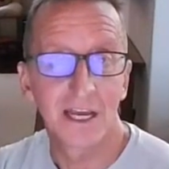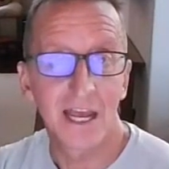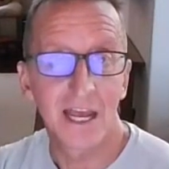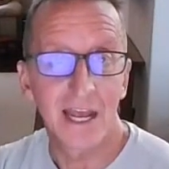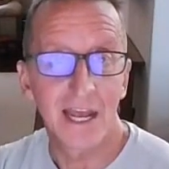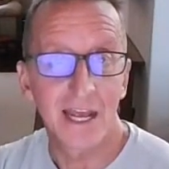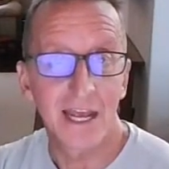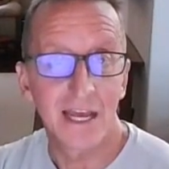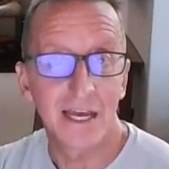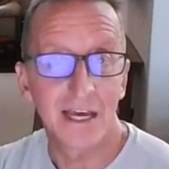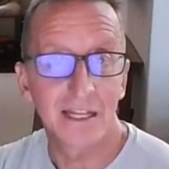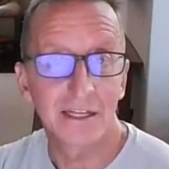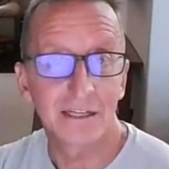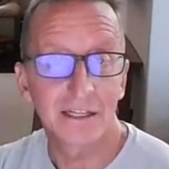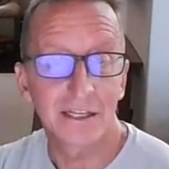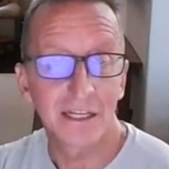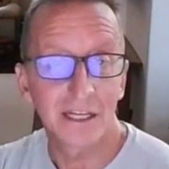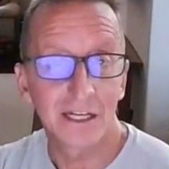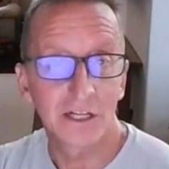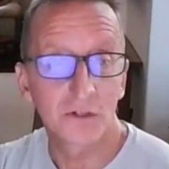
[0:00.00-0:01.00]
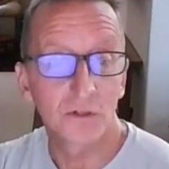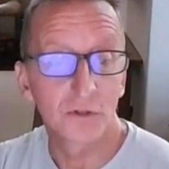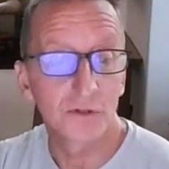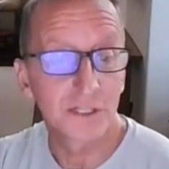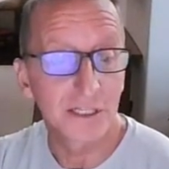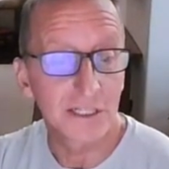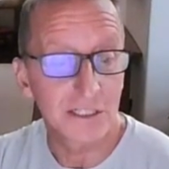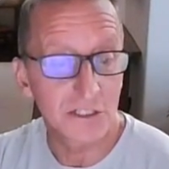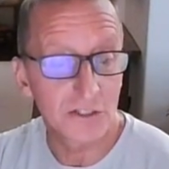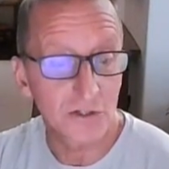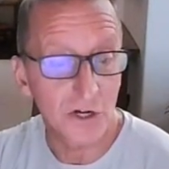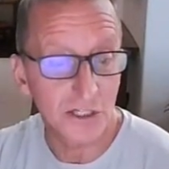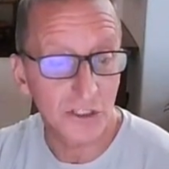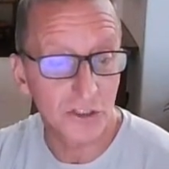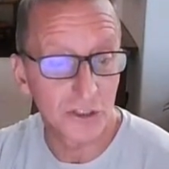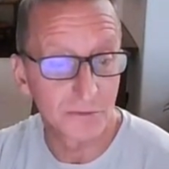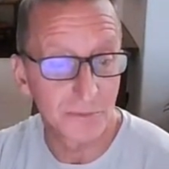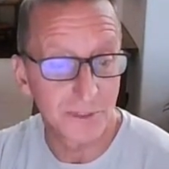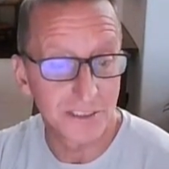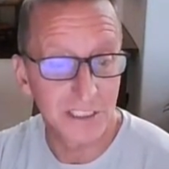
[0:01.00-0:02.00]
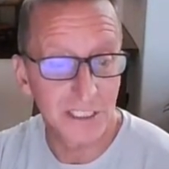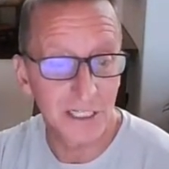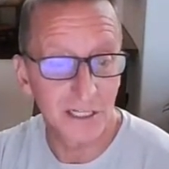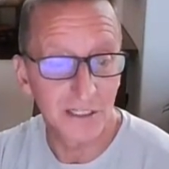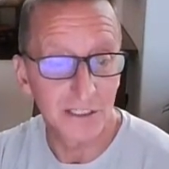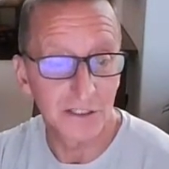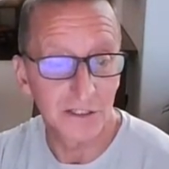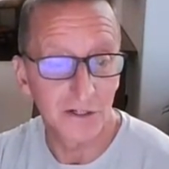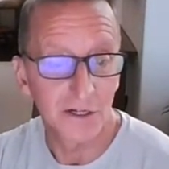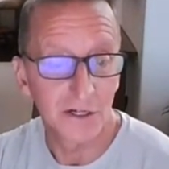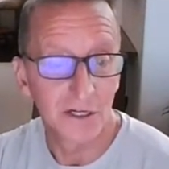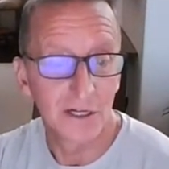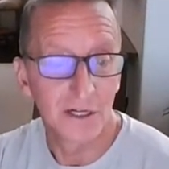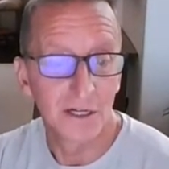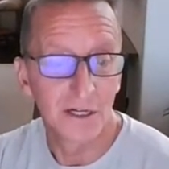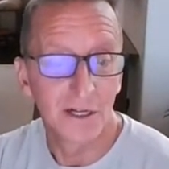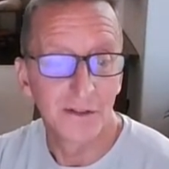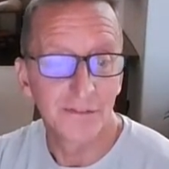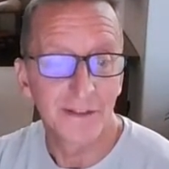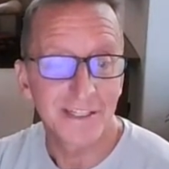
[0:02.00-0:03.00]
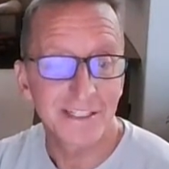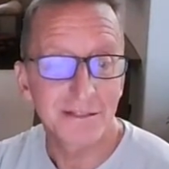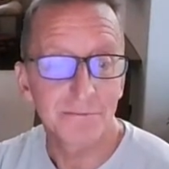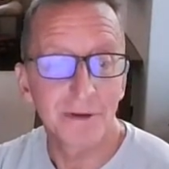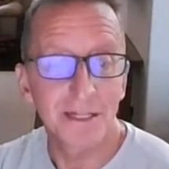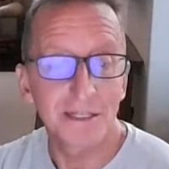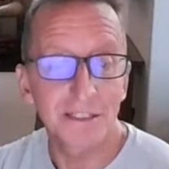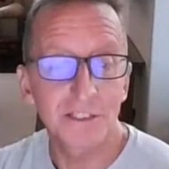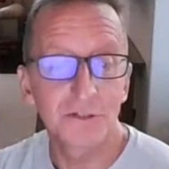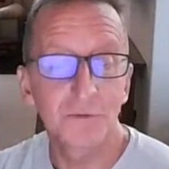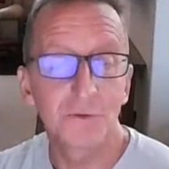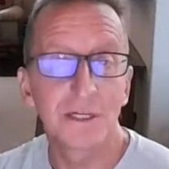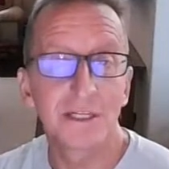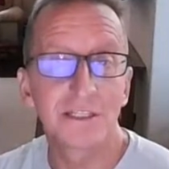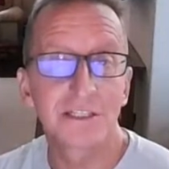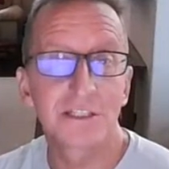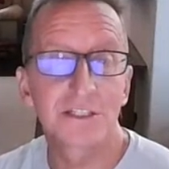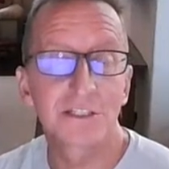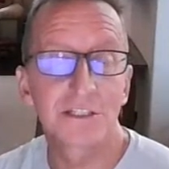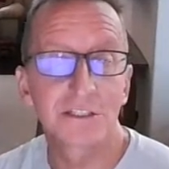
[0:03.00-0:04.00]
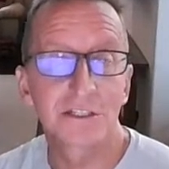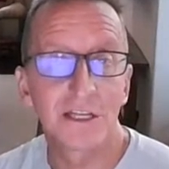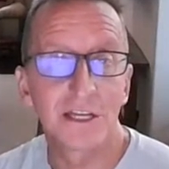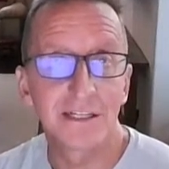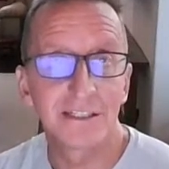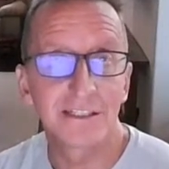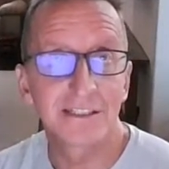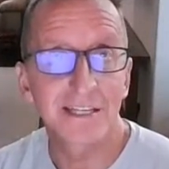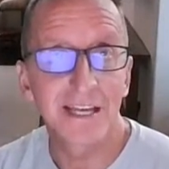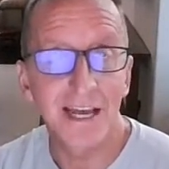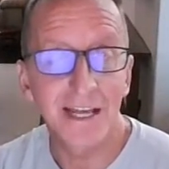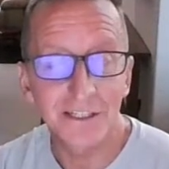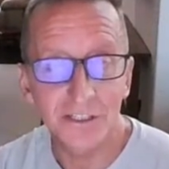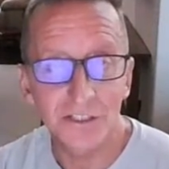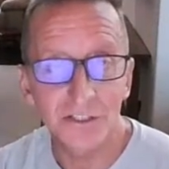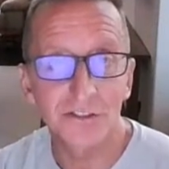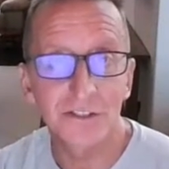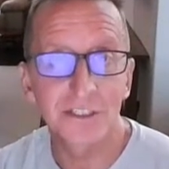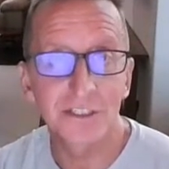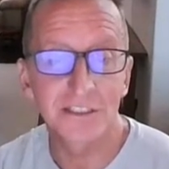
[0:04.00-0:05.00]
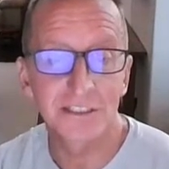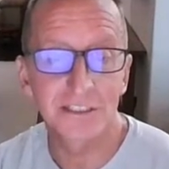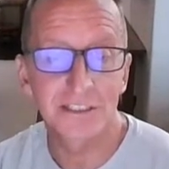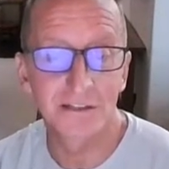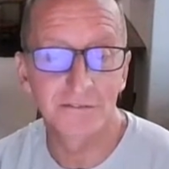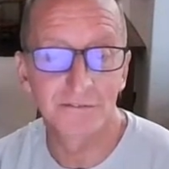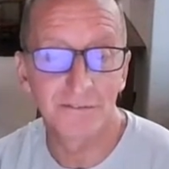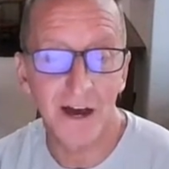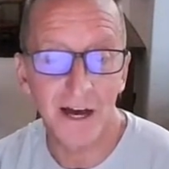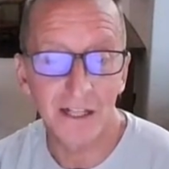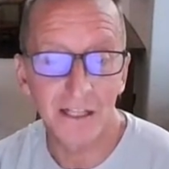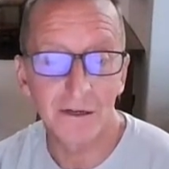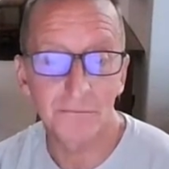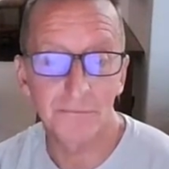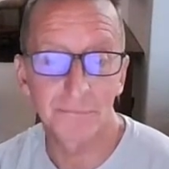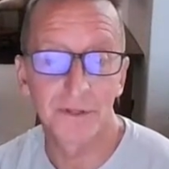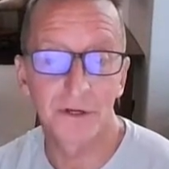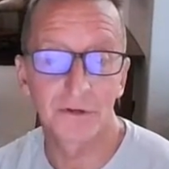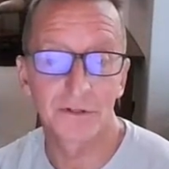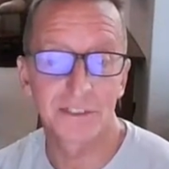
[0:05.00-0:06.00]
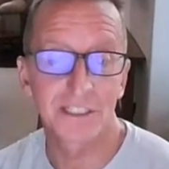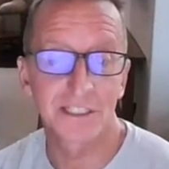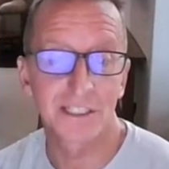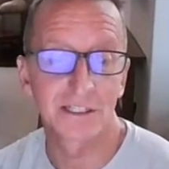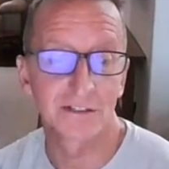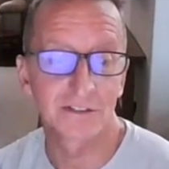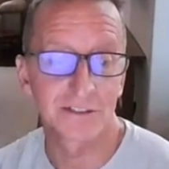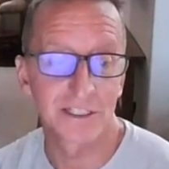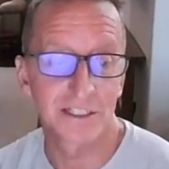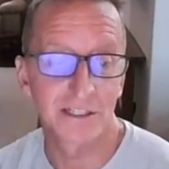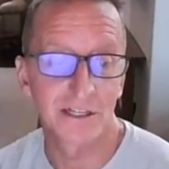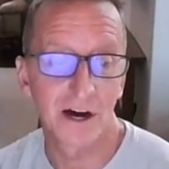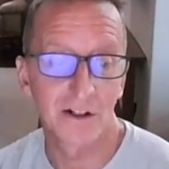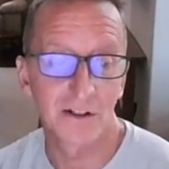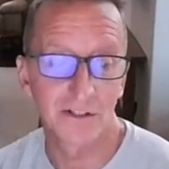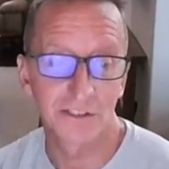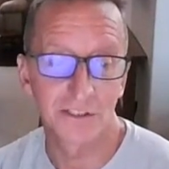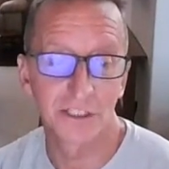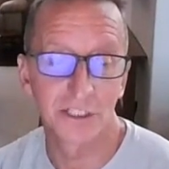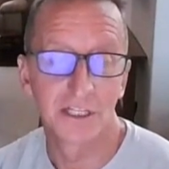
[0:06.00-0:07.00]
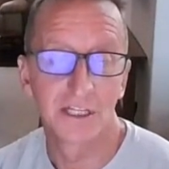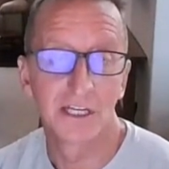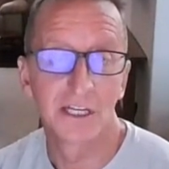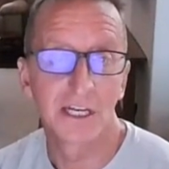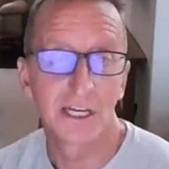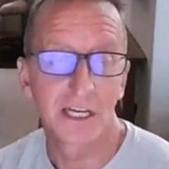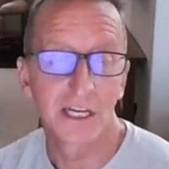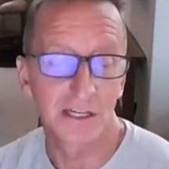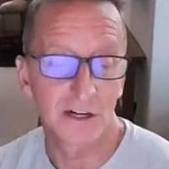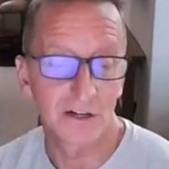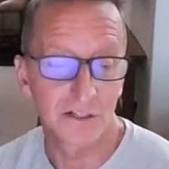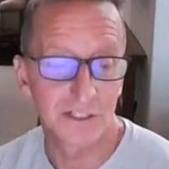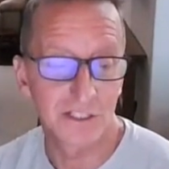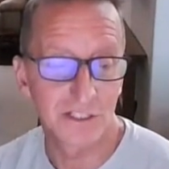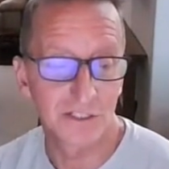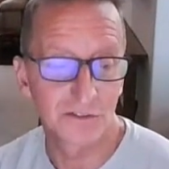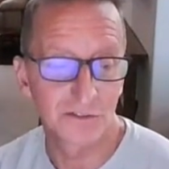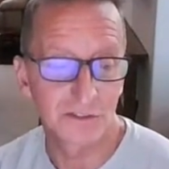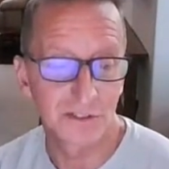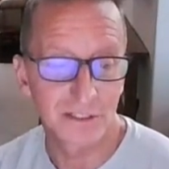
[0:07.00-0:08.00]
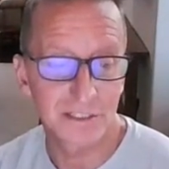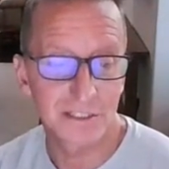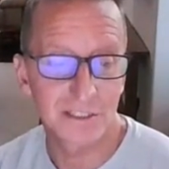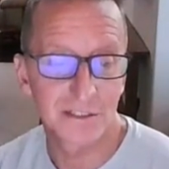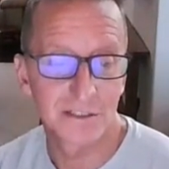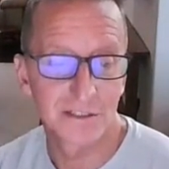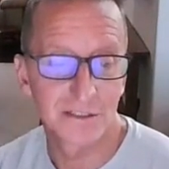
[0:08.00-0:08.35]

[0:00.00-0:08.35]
and including instructional material that's meant to intentionally develop those skills and knowledge in our students.